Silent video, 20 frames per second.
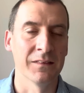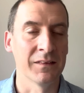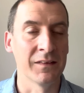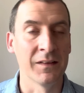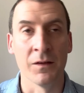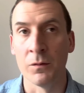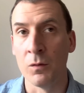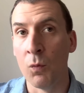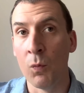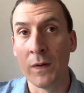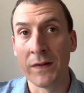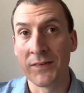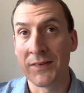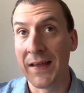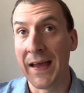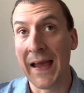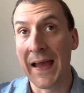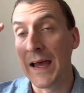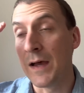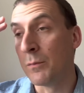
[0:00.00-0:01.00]
West
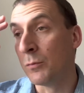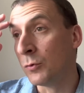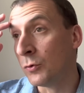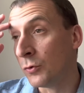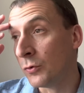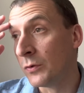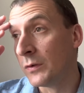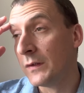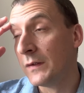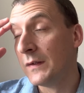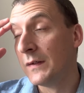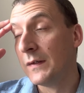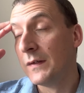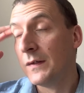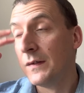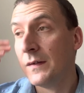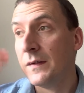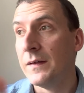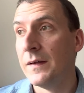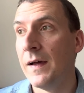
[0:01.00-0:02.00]
Ham or
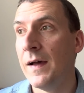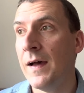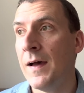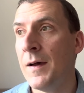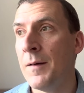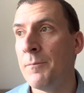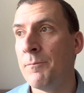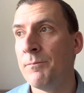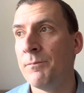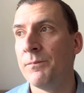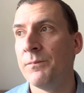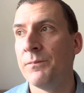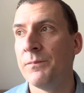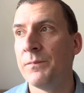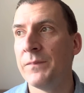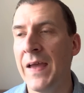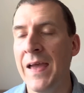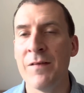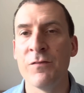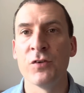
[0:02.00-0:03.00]

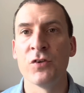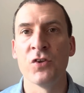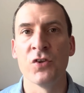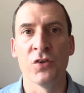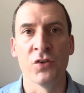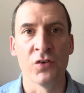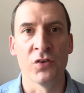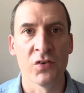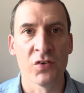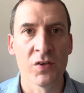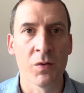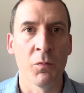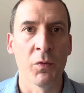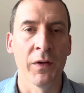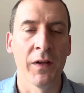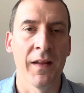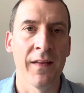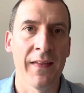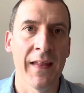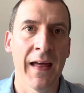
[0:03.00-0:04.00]
Everton,
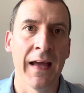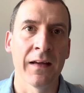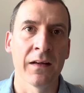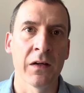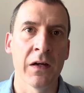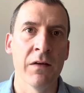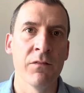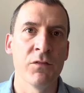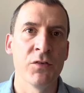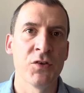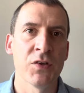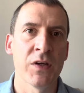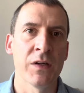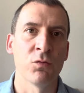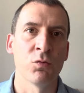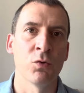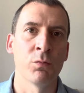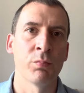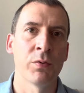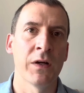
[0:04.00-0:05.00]
someone like that, going for
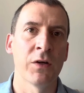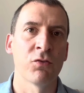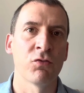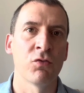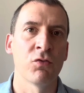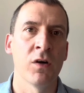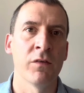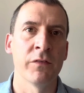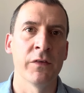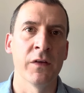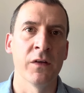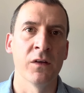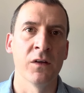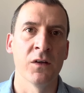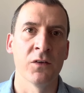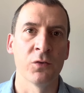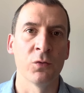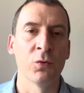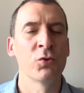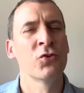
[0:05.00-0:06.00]
James Ward-Prowse rather than
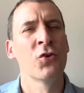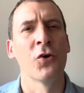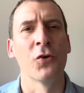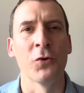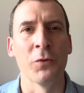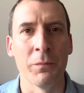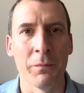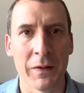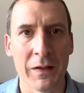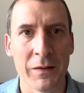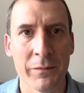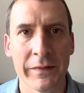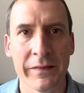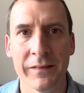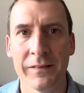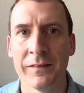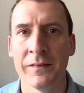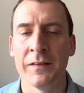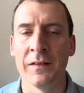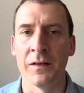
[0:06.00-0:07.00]
Arsenal or Tottenham, maybe,
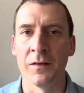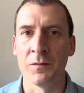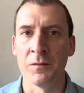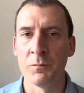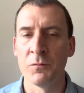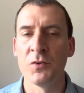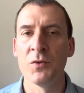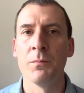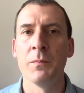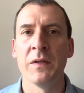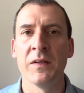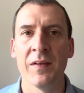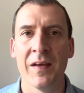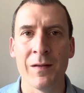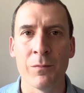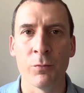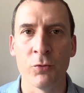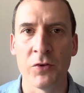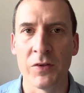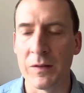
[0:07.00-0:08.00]
you know, some
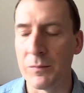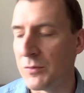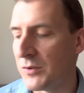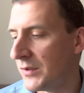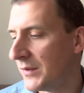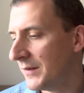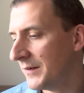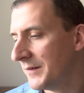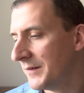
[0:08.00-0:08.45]
mid-table teams.